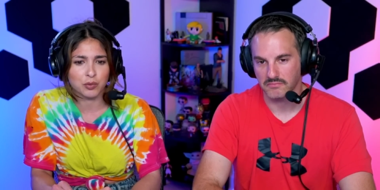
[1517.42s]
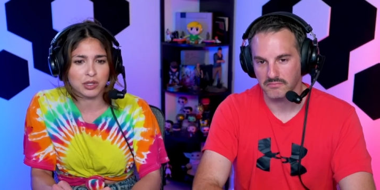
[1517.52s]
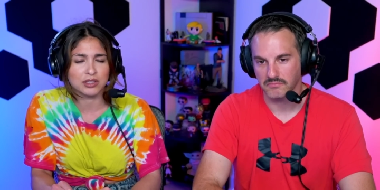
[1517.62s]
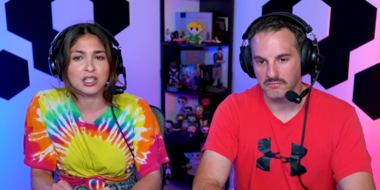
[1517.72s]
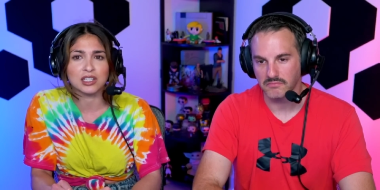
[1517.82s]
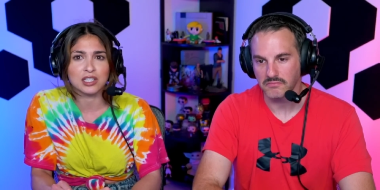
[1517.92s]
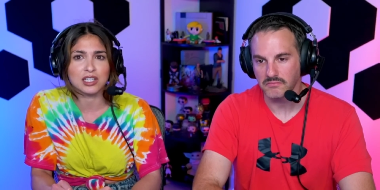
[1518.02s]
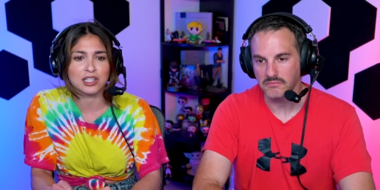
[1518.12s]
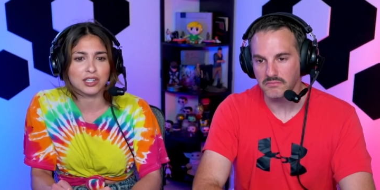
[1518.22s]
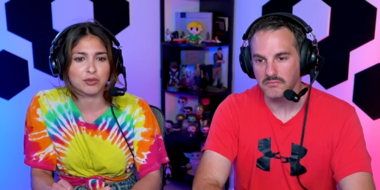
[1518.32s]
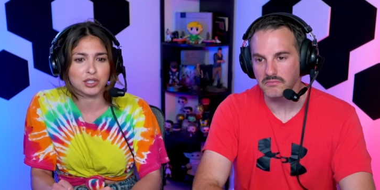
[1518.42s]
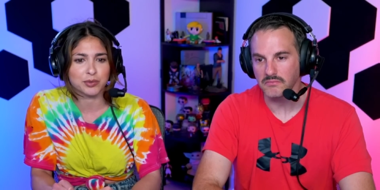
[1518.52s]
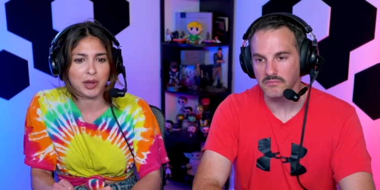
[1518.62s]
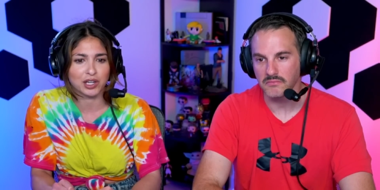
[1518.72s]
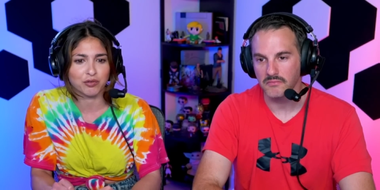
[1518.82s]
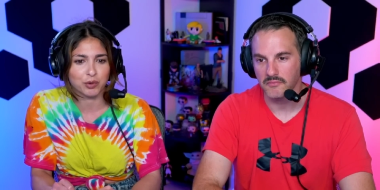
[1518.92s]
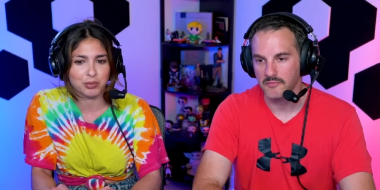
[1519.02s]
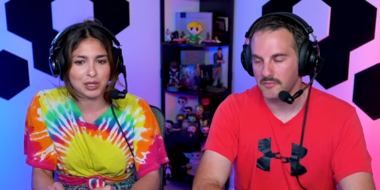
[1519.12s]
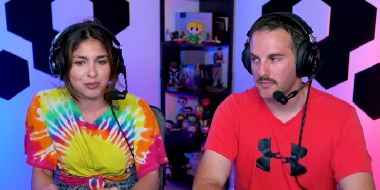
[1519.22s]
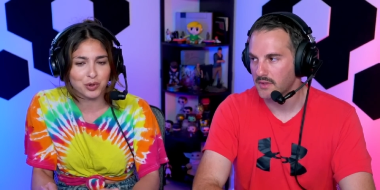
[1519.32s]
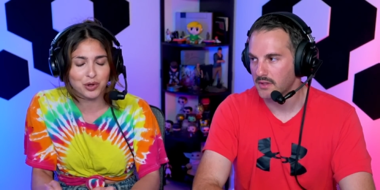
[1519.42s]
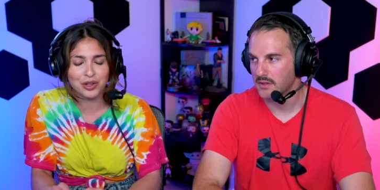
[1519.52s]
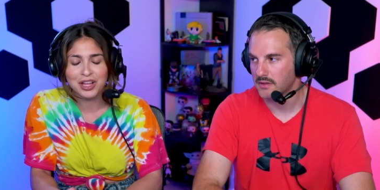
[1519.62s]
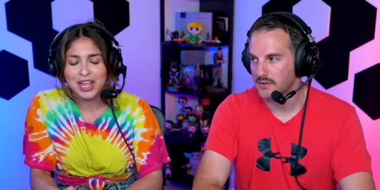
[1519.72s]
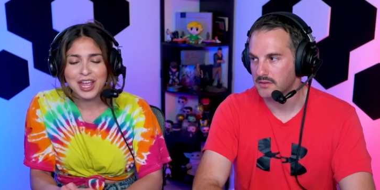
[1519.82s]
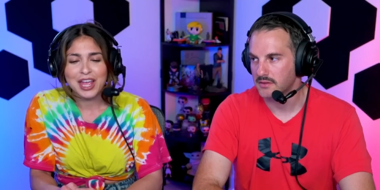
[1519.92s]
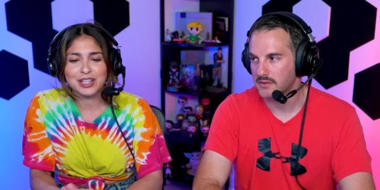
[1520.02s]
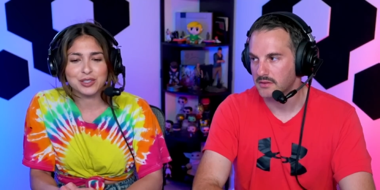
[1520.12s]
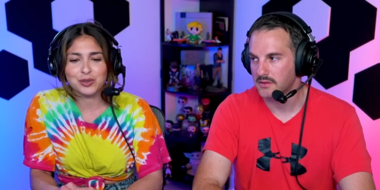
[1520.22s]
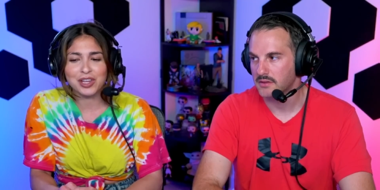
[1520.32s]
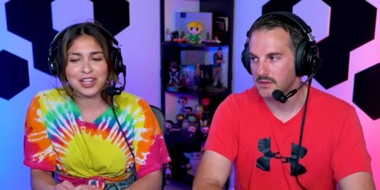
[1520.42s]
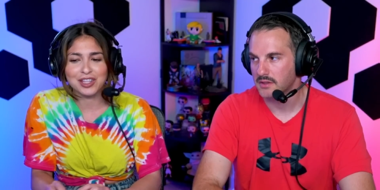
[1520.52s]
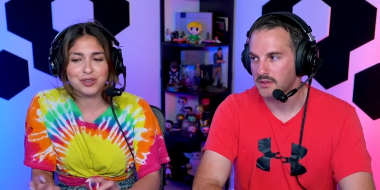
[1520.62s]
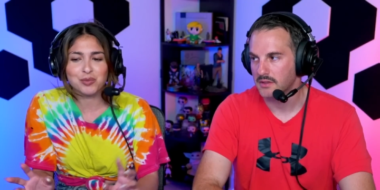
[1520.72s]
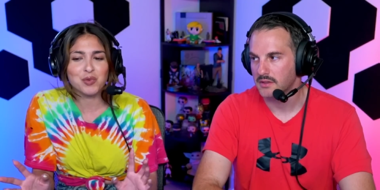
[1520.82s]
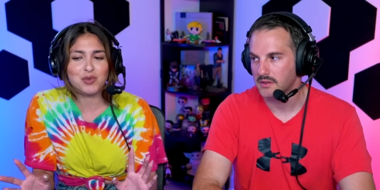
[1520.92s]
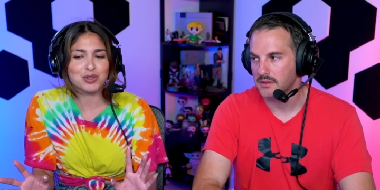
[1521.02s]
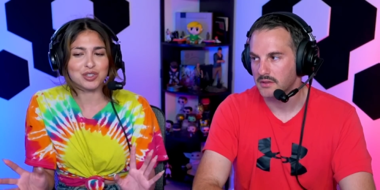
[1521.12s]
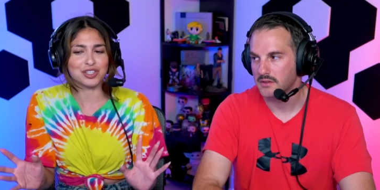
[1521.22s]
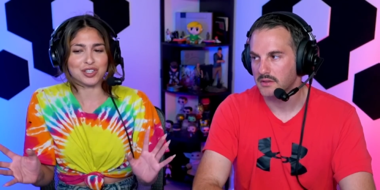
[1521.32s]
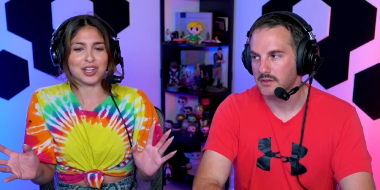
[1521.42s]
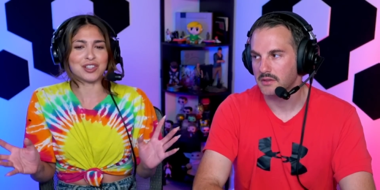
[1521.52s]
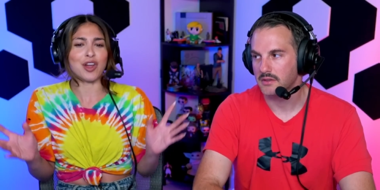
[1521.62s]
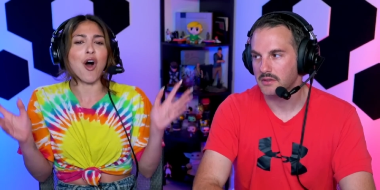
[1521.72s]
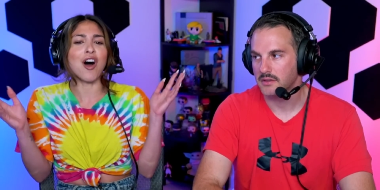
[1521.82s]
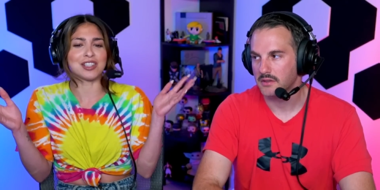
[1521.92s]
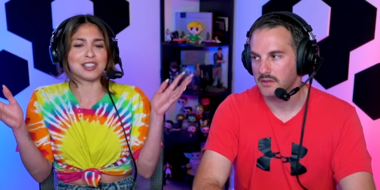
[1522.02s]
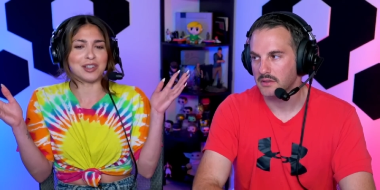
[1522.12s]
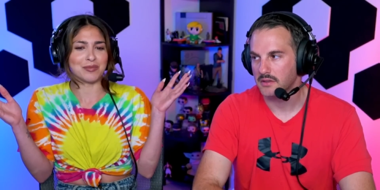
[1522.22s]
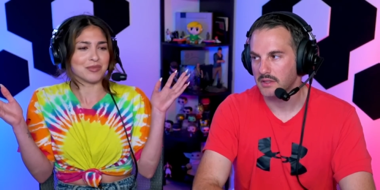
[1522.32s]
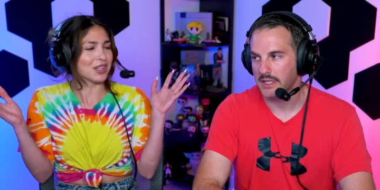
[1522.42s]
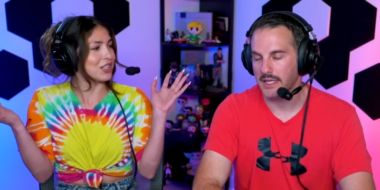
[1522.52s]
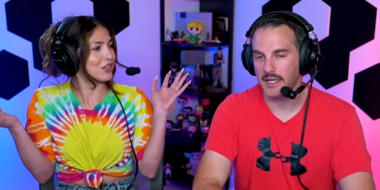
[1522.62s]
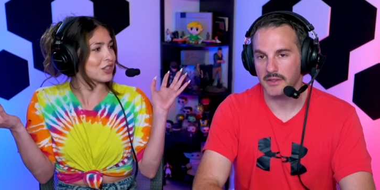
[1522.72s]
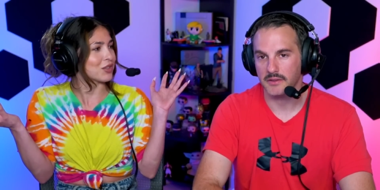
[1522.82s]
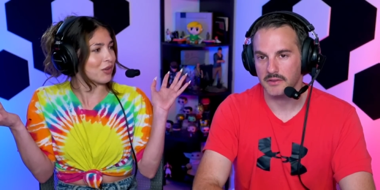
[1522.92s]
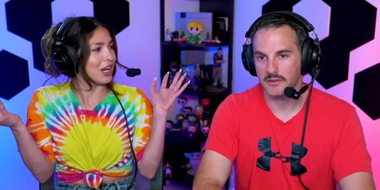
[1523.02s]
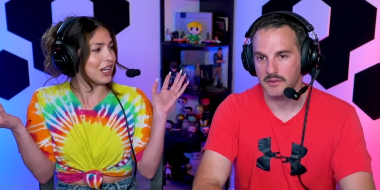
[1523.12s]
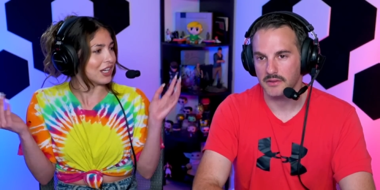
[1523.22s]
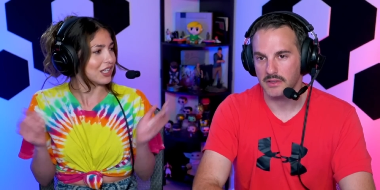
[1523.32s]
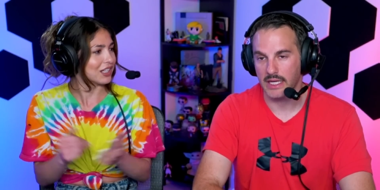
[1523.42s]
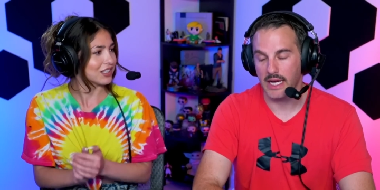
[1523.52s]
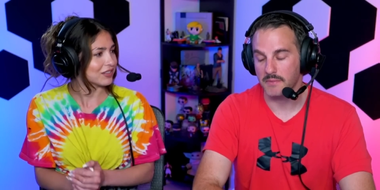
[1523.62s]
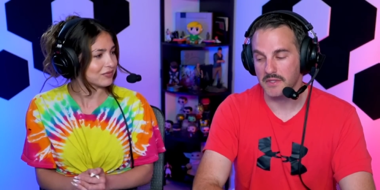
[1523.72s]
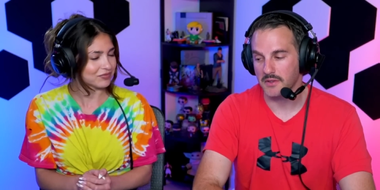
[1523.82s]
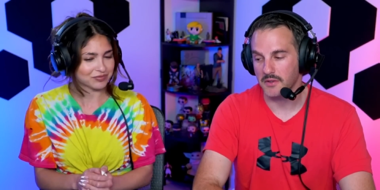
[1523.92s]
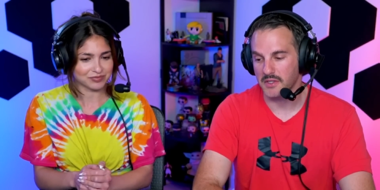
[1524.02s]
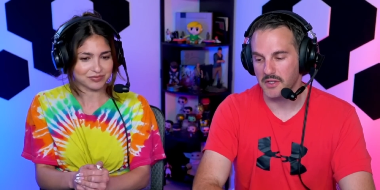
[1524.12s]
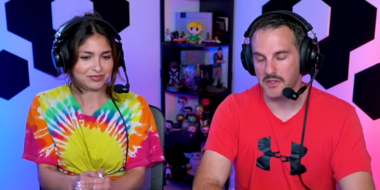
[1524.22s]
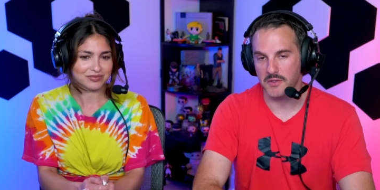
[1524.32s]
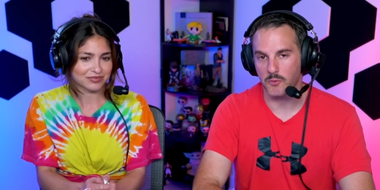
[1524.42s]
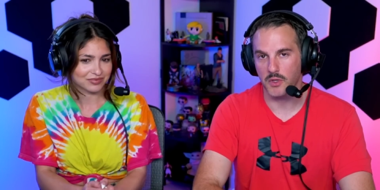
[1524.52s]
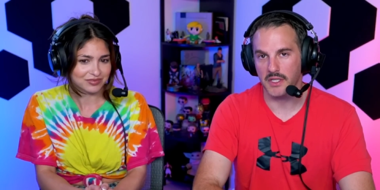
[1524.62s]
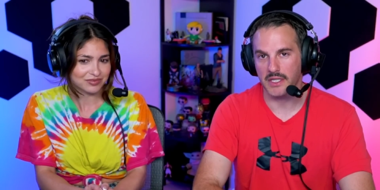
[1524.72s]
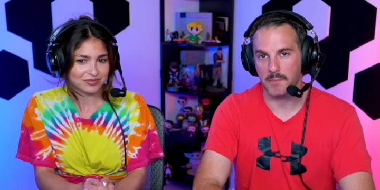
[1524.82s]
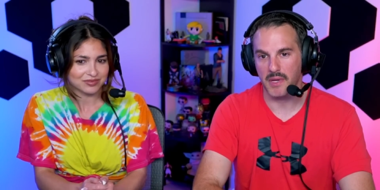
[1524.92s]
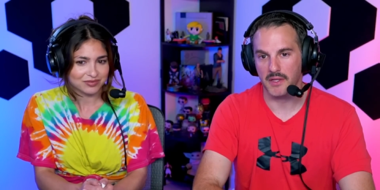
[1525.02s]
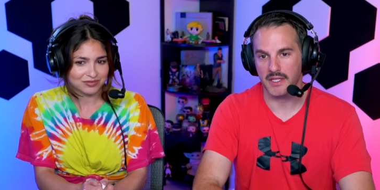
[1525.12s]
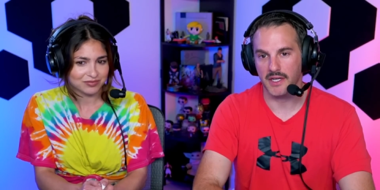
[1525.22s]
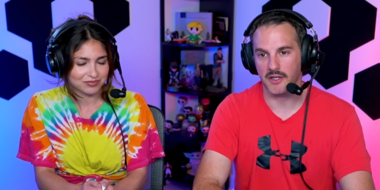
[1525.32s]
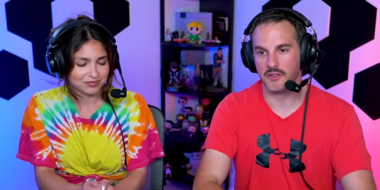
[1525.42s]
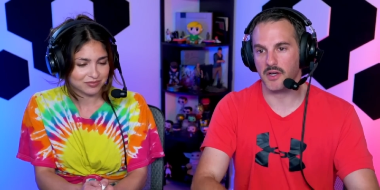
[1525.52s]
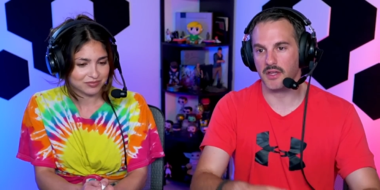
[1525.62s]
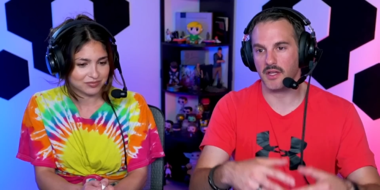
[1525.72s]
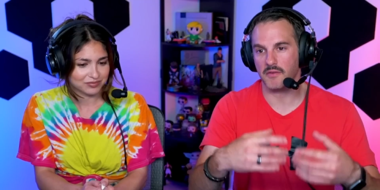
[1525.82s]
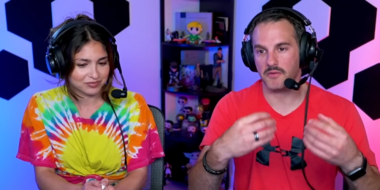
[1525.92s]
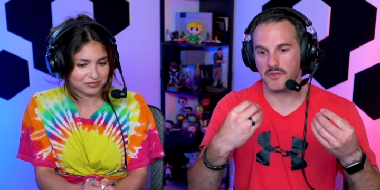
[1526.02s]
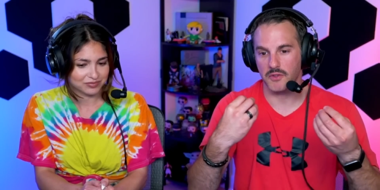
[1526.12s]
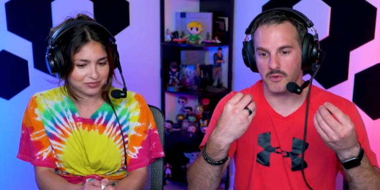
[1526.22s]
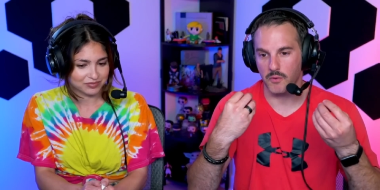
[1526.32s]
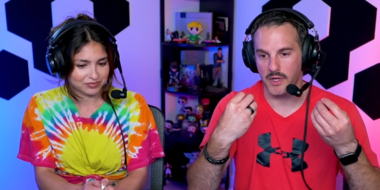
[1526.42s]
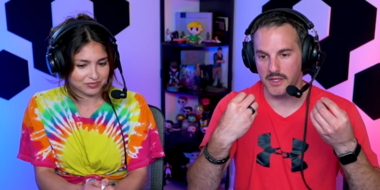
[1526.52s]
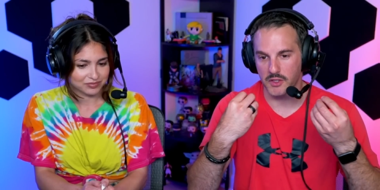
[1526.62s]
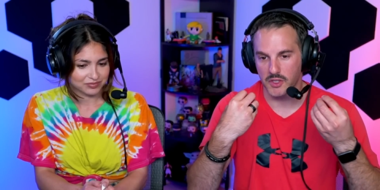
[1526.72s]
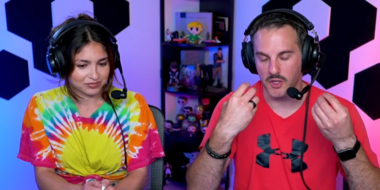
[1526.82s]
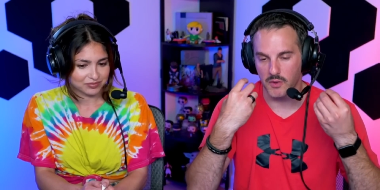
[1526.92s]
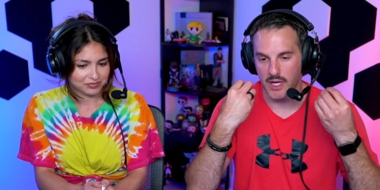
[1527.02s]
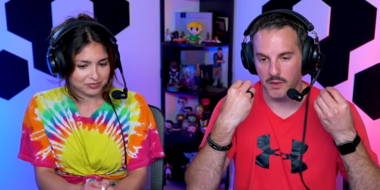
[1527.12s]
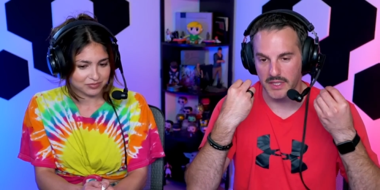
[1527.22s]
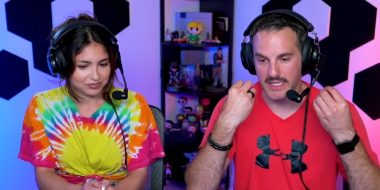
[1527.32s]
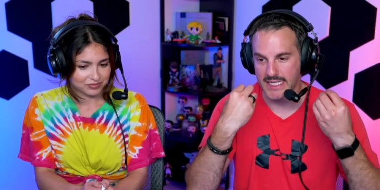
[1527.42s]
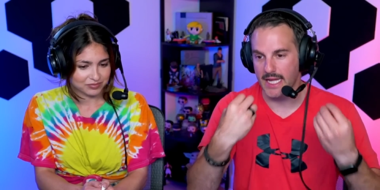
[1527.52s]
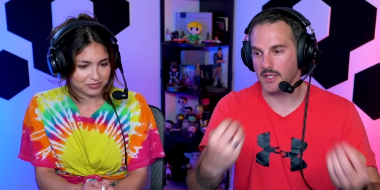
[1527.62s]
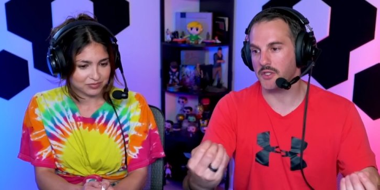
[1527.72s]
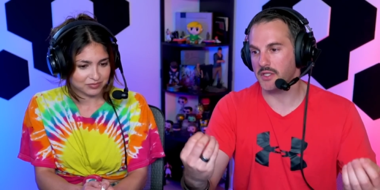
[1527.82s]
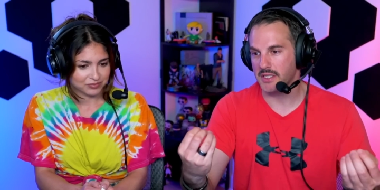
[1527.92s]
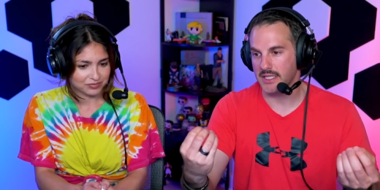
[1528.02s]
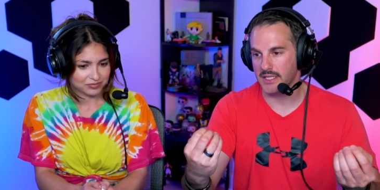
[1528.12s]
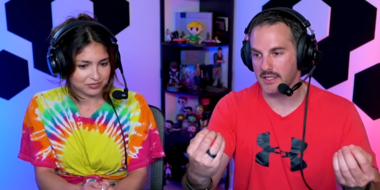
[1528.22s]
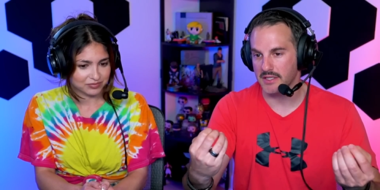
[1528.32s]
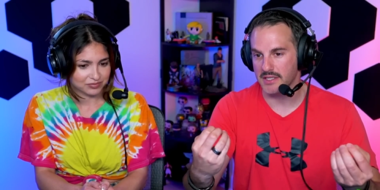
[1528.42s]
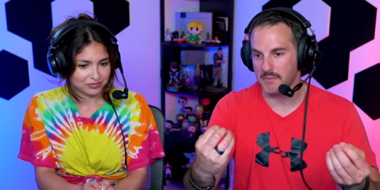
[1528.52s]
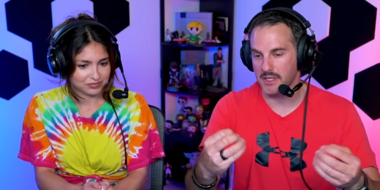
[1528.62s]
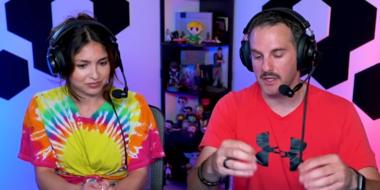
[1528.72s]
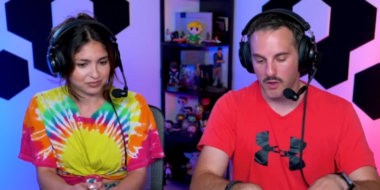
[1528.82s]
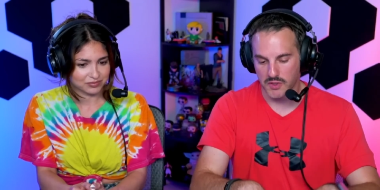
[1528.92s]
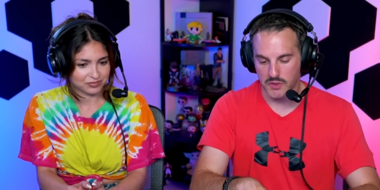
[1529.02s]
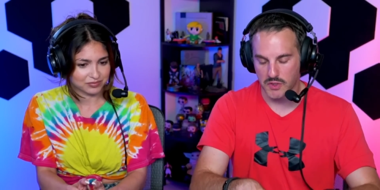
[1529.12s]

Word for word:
Speaker 1: with dignity and respect for people. And so yeah, this movie is just it's awesome. Yeah. It's just great.
Speaker 2: Yeah, absolutely. No, he's a really compelling character. I love too the way they show how intelligent he is. I mean, also